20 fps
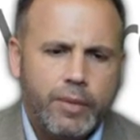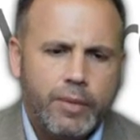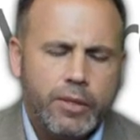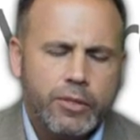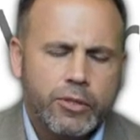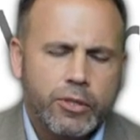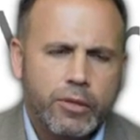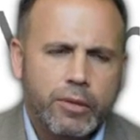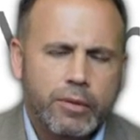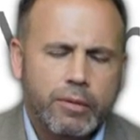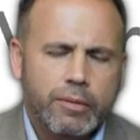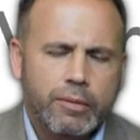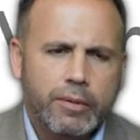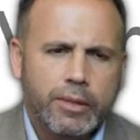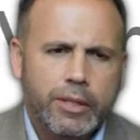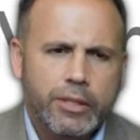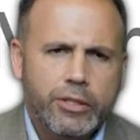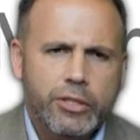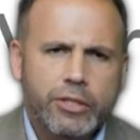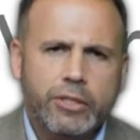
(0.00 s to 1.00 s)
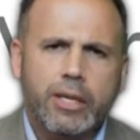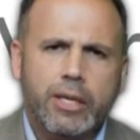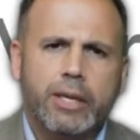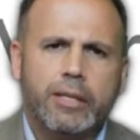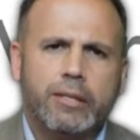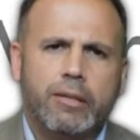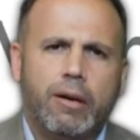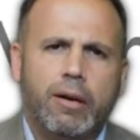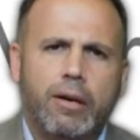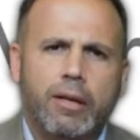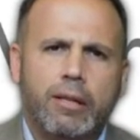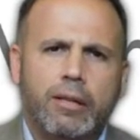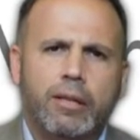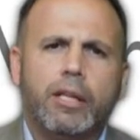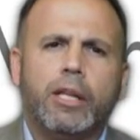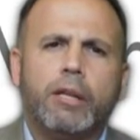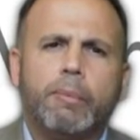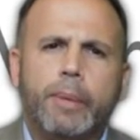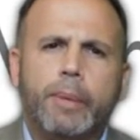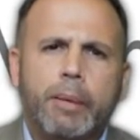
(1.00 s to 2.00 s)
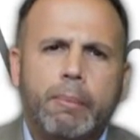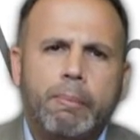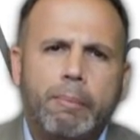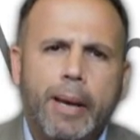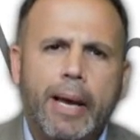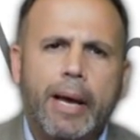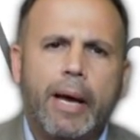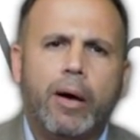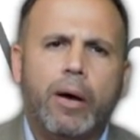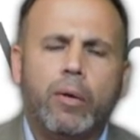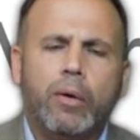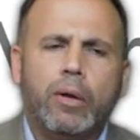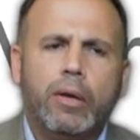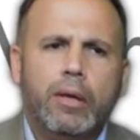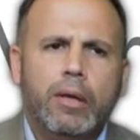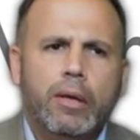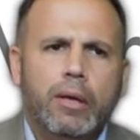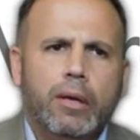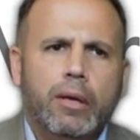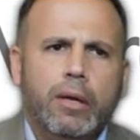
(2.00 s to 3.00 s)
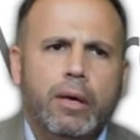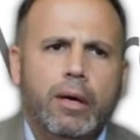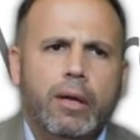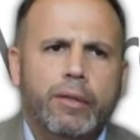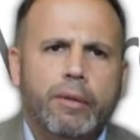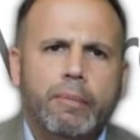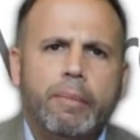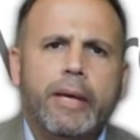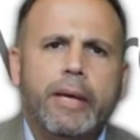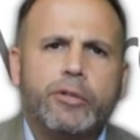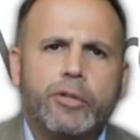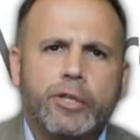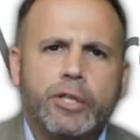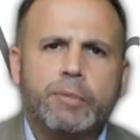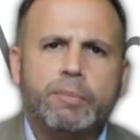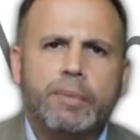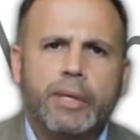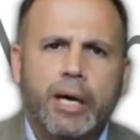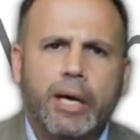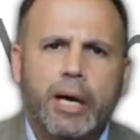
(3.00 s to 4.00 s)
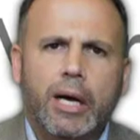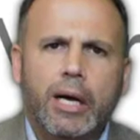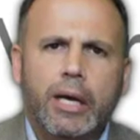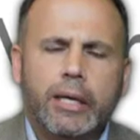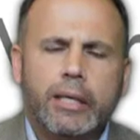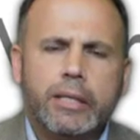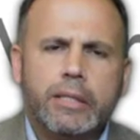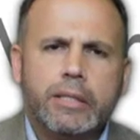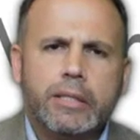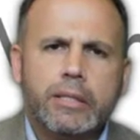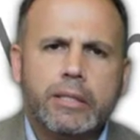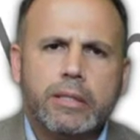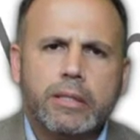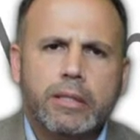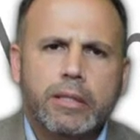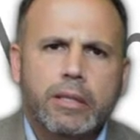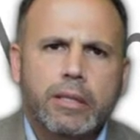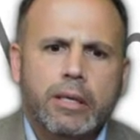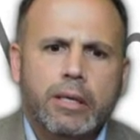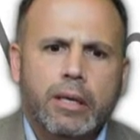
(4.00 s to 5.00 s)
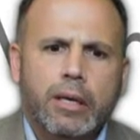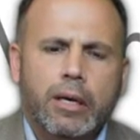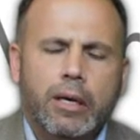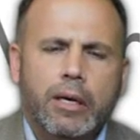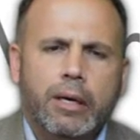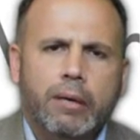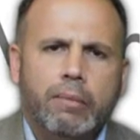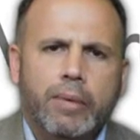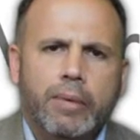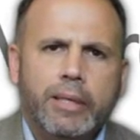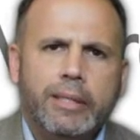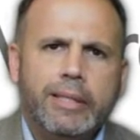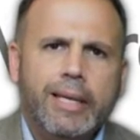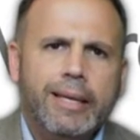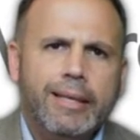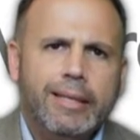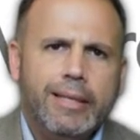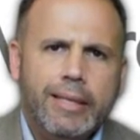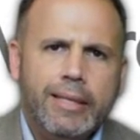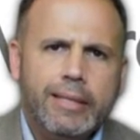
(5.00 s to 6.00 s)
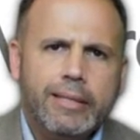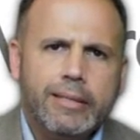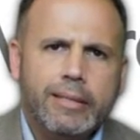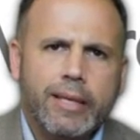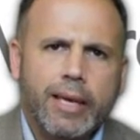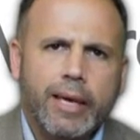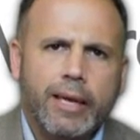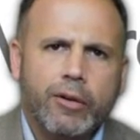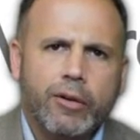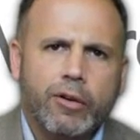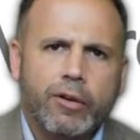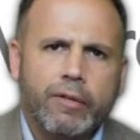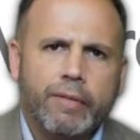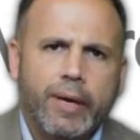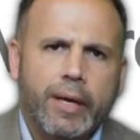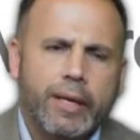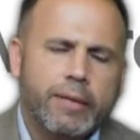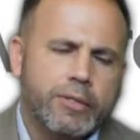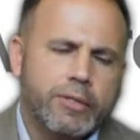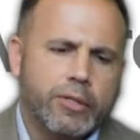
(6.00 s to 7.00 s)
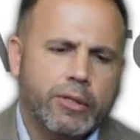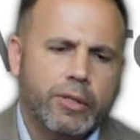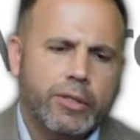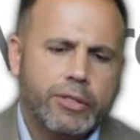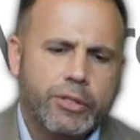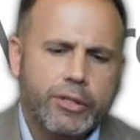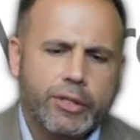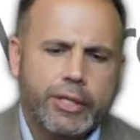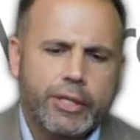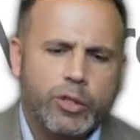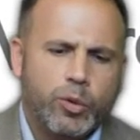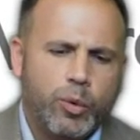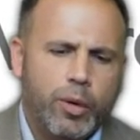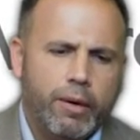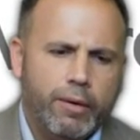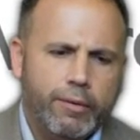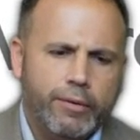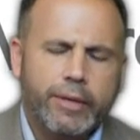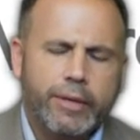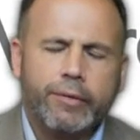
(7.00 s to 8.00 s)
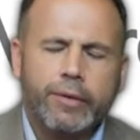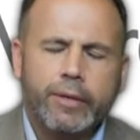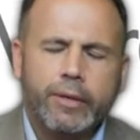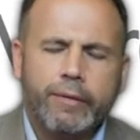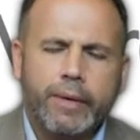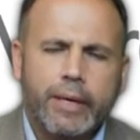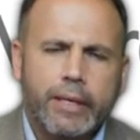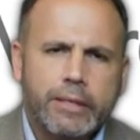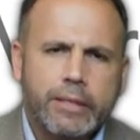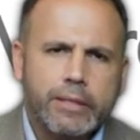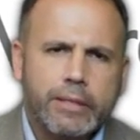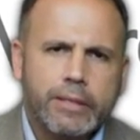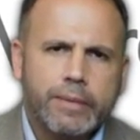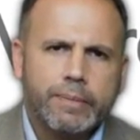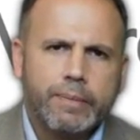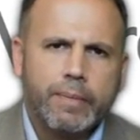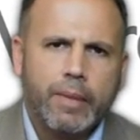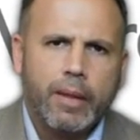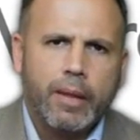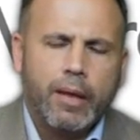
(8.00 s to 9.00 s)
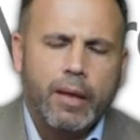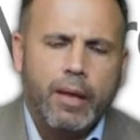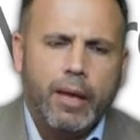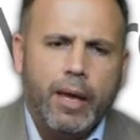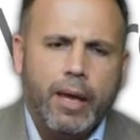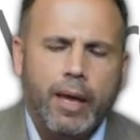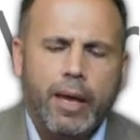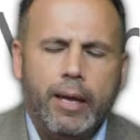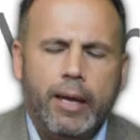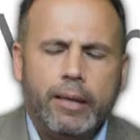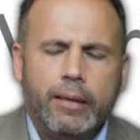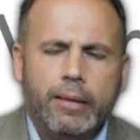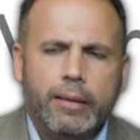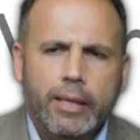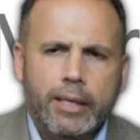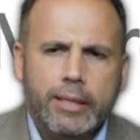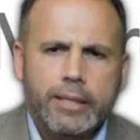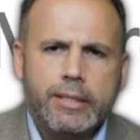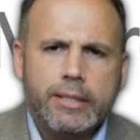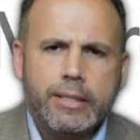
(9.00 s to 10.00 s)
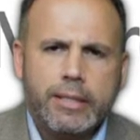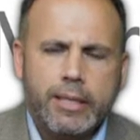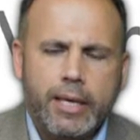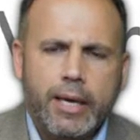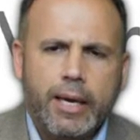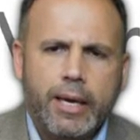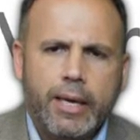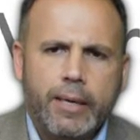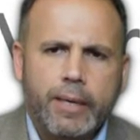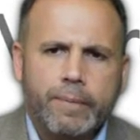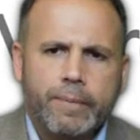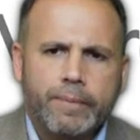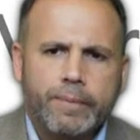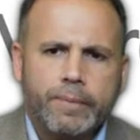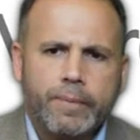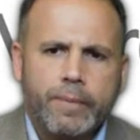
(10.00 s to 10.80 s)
So let's just kind of talk a little bit about the metrics behind attendees at your event. So let's look at 12 different events, and let's say